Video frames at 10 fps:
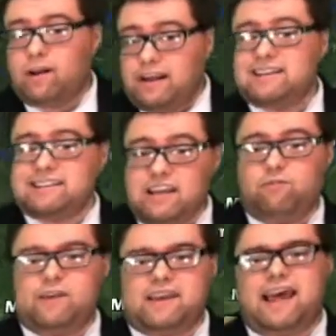going to see
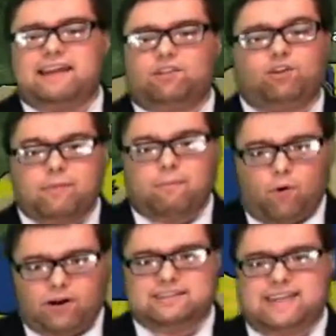if we can add a little bit
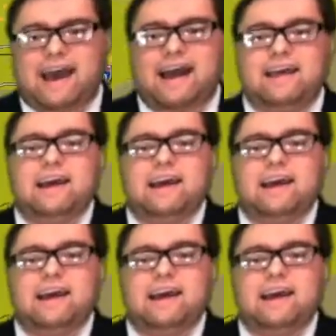more to that,